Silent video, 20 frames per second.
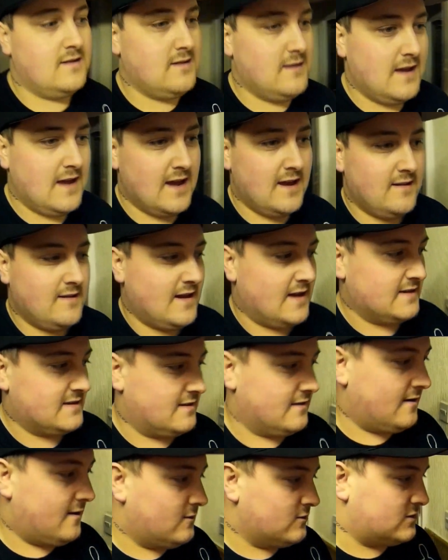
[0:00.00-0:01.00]
yeah, that's
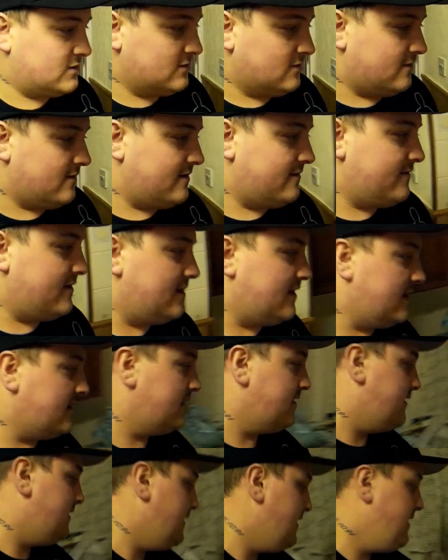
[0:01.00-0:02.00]
the whole story really.
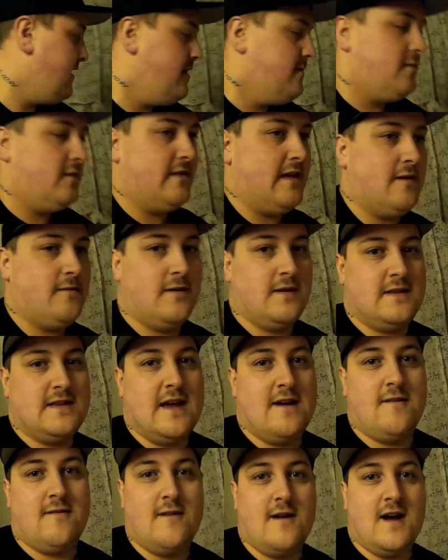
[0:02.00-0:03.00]
But they were
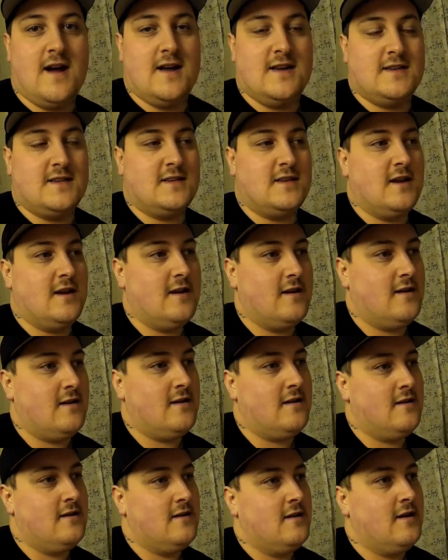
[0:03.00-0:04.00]
terrorized.
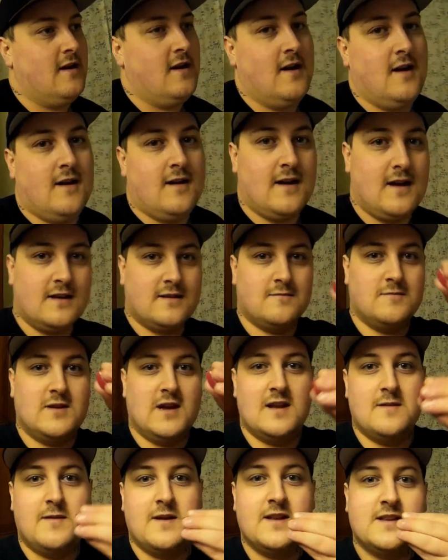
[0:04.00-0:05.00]
Eat some
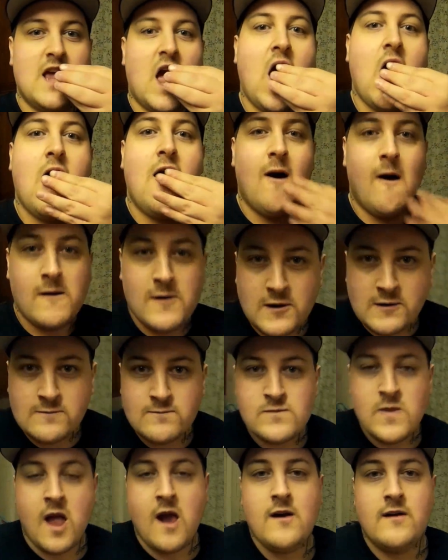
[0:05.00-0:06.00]
jelly beans.
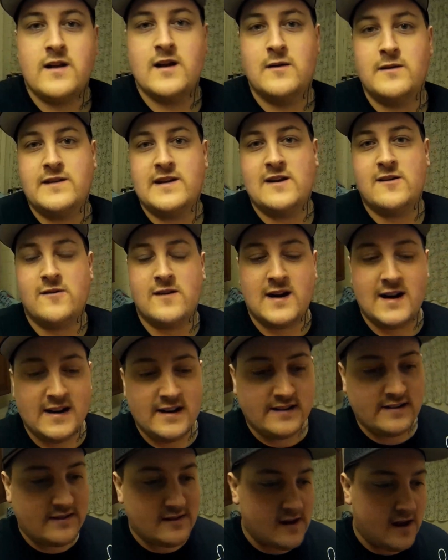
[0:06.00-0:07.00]
They were
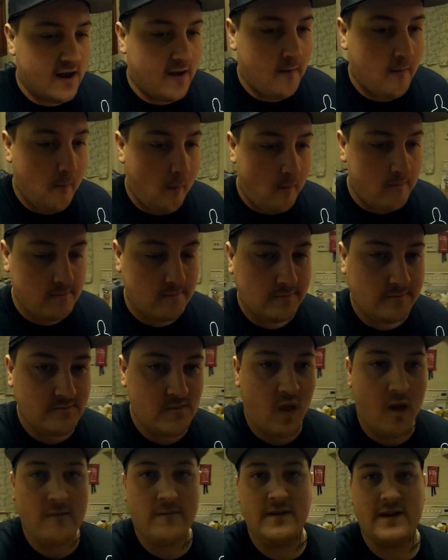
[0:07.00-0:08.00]
terrorized um,
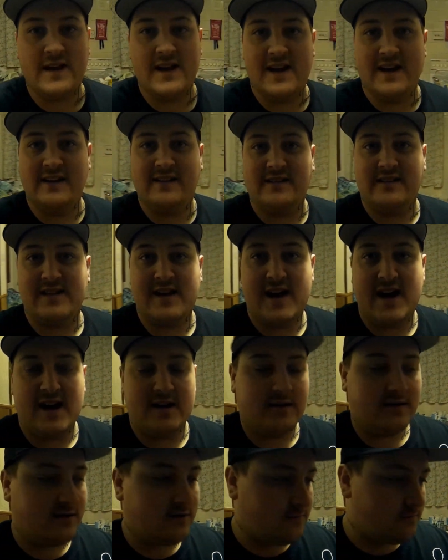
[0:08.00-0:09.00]
for years in the
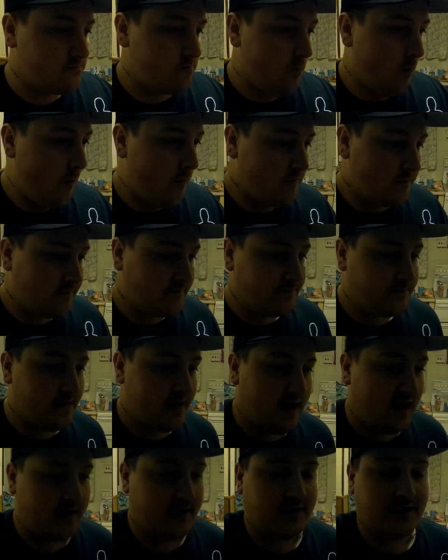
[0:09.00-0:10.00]
house,
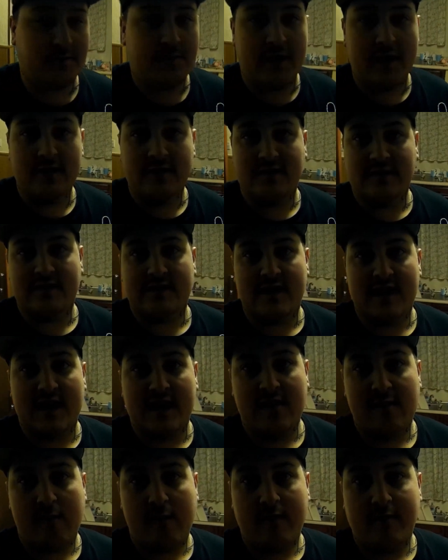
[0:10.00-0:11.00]
and
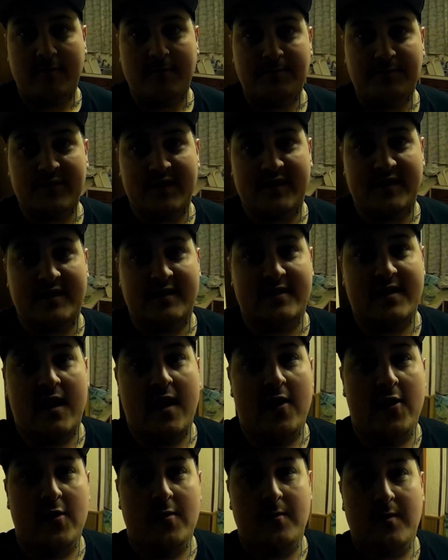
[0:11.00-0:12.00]
supposedly this is the
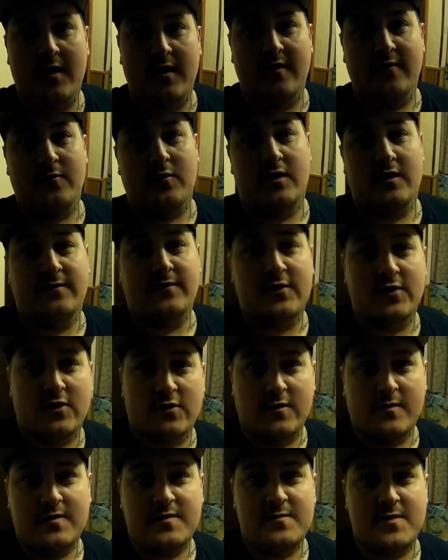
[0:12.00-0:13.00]
home of one of
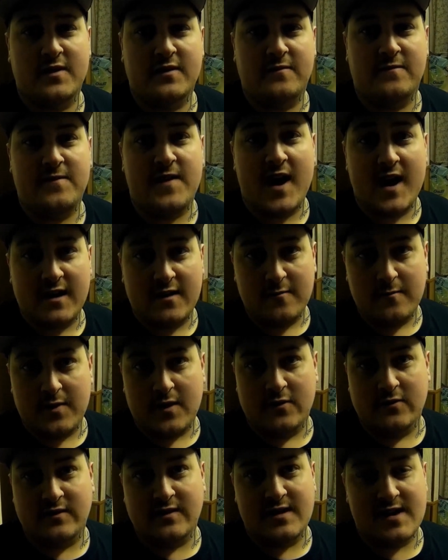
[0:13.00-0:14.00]
Europe's most violent
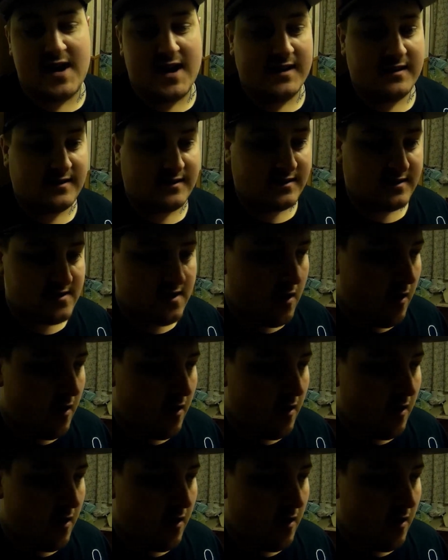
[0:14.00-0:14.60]
poltergeists,